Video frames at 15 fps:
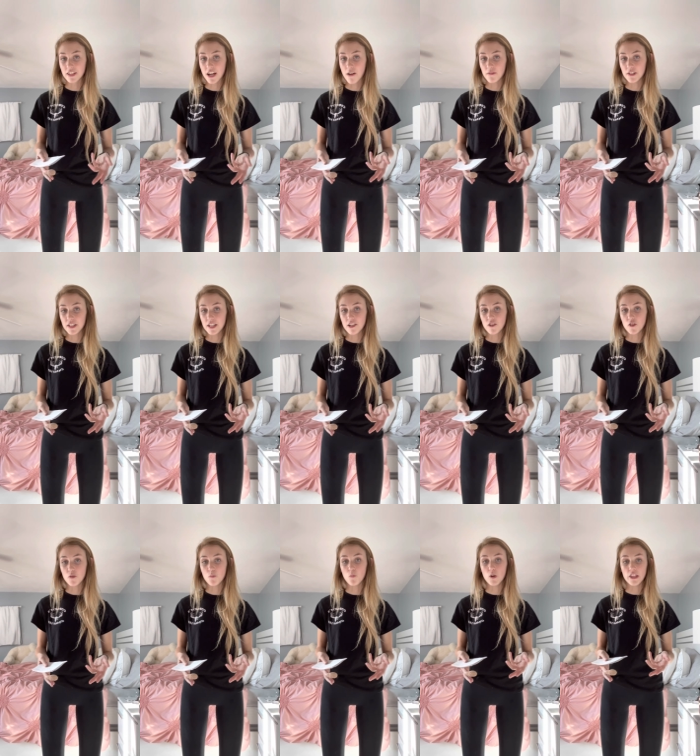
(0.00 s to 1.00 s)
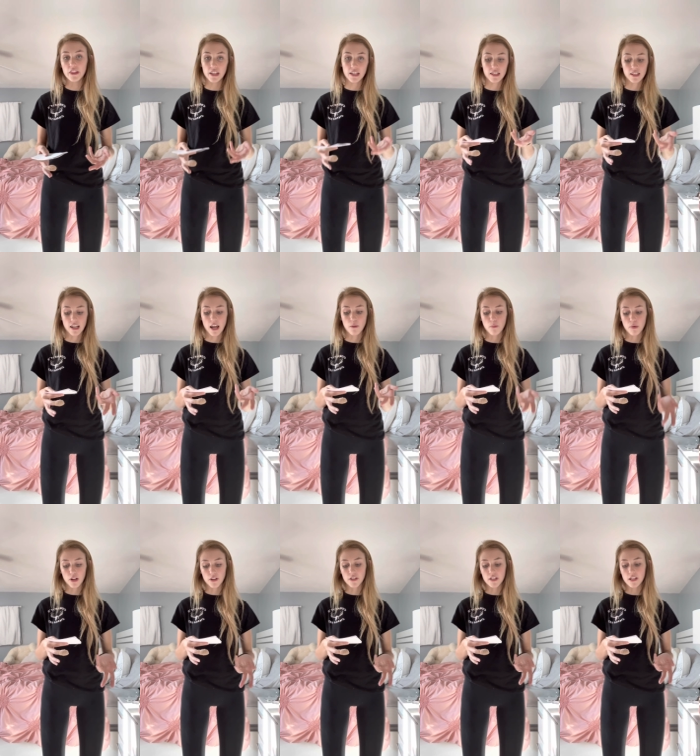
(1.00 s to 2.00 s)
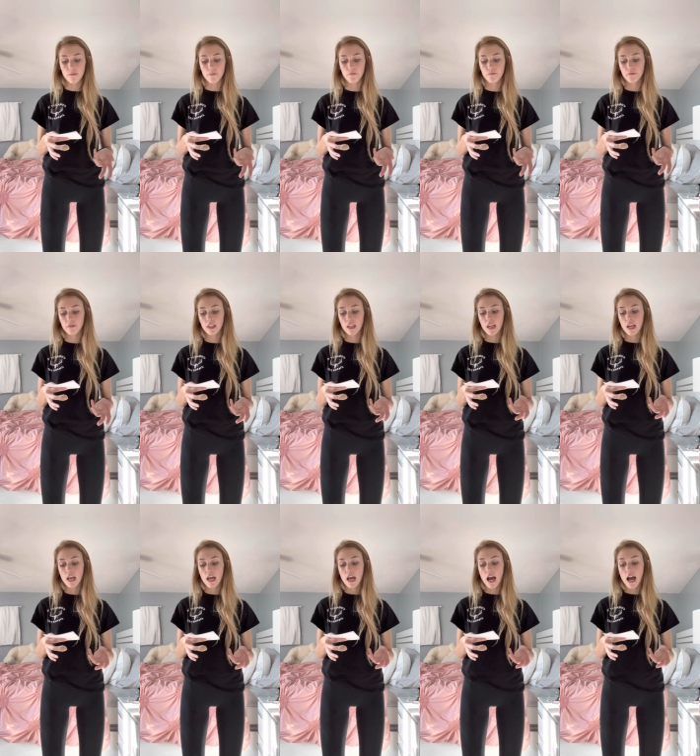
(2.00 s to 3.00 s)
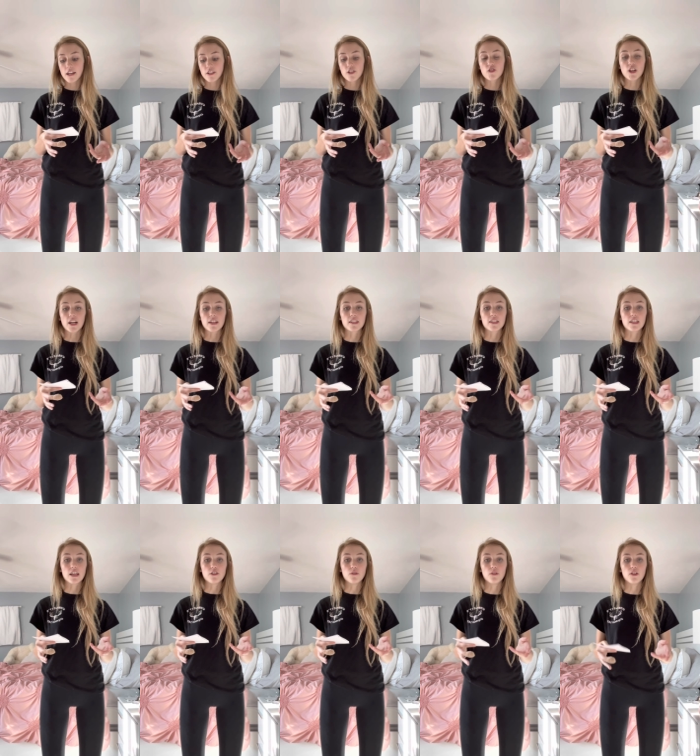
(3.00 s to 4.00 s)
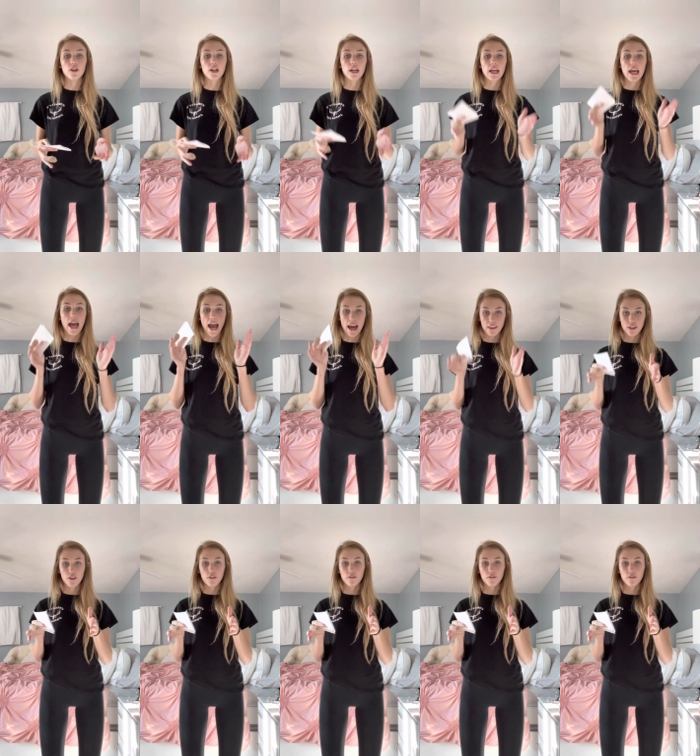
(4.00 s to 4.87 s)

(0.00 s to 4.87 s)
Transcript: conversation with this said person. I suggest that you look at their